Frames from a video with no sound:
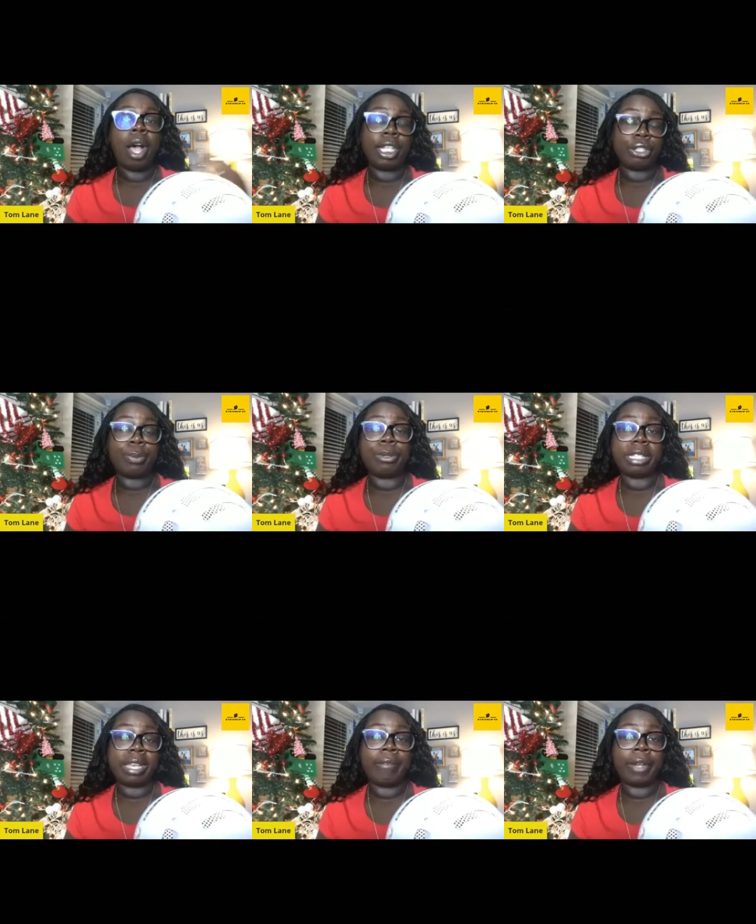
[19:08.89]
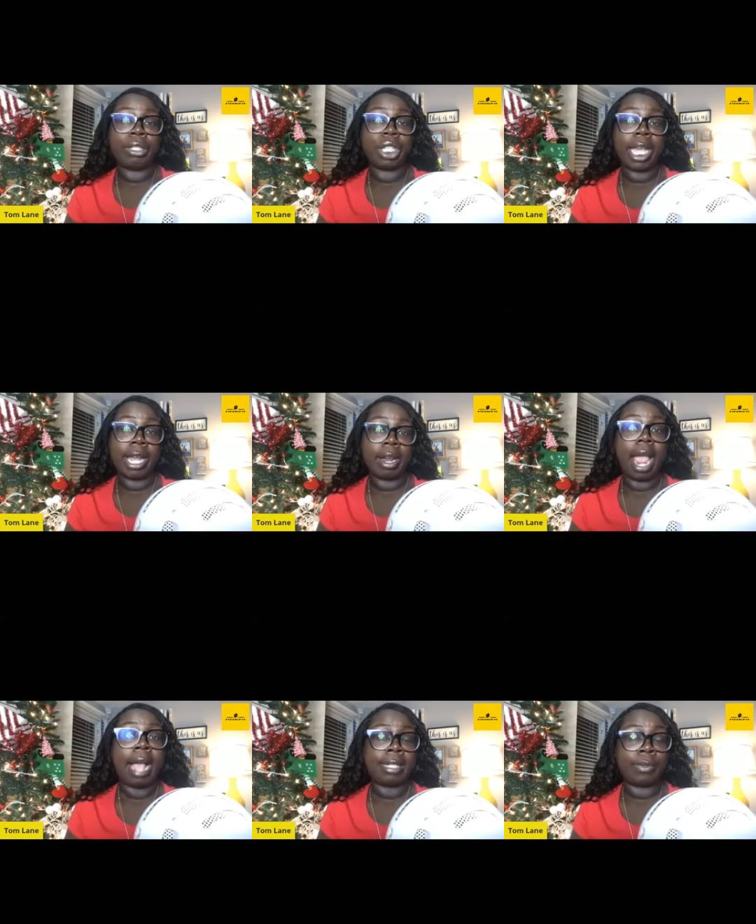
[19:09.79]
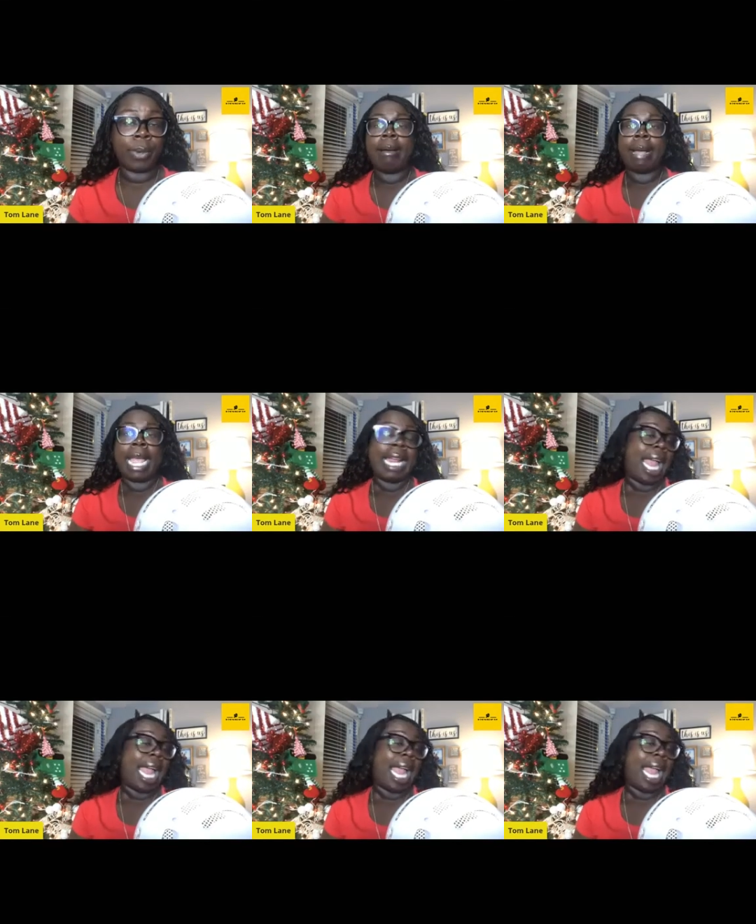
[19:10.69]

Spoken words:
100% virgin hair as well.